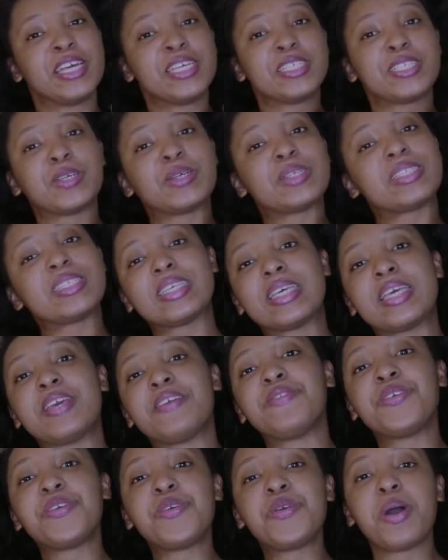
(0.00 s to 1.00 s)
So to
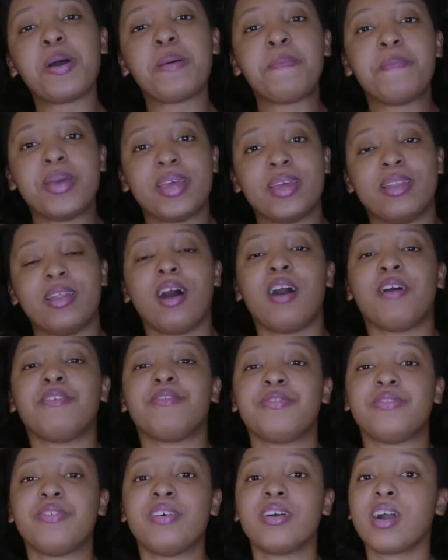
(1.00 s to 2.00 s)
give you a bit
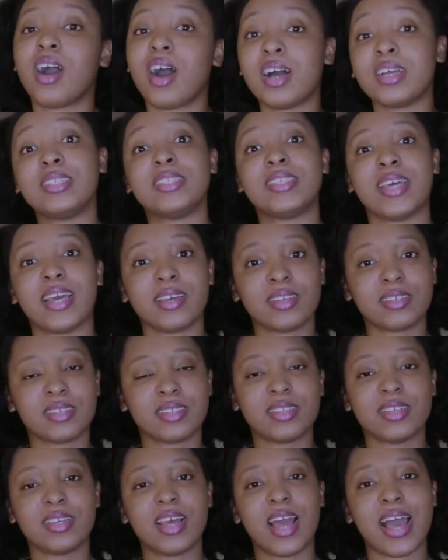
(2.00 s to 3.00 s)
of
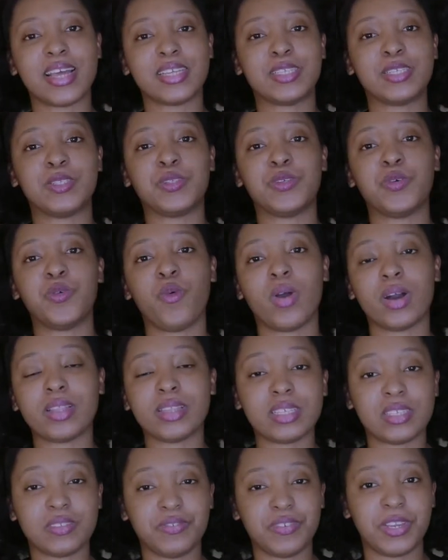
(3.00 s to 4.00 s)
context as to what
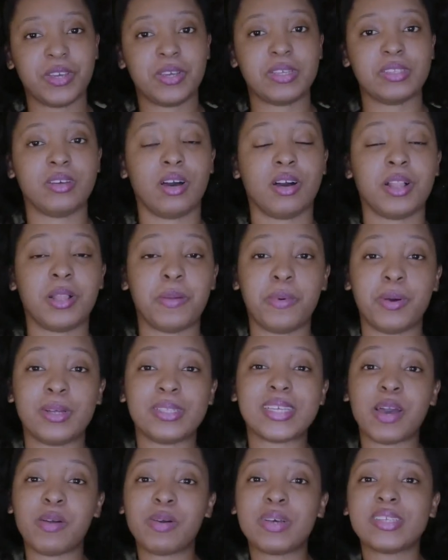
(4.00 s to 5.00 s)
this video is all
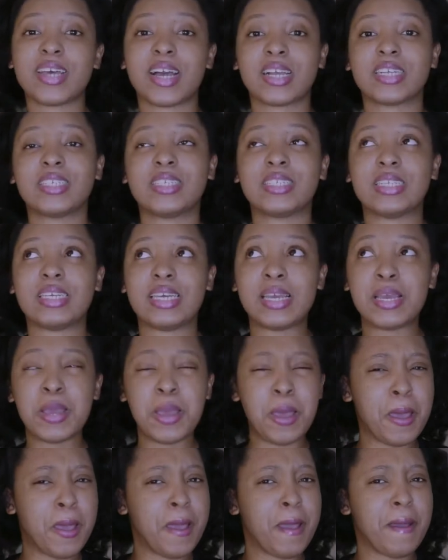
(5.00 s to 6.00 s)
about, I was actually
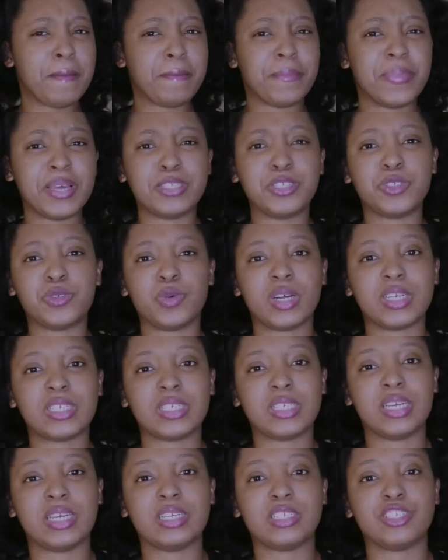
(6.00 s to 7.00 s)
binge
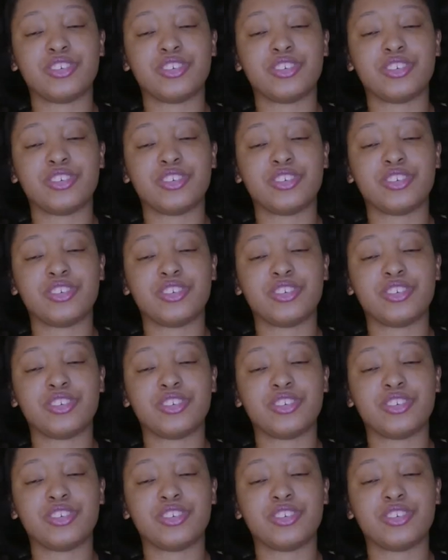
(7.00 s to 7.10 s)
watching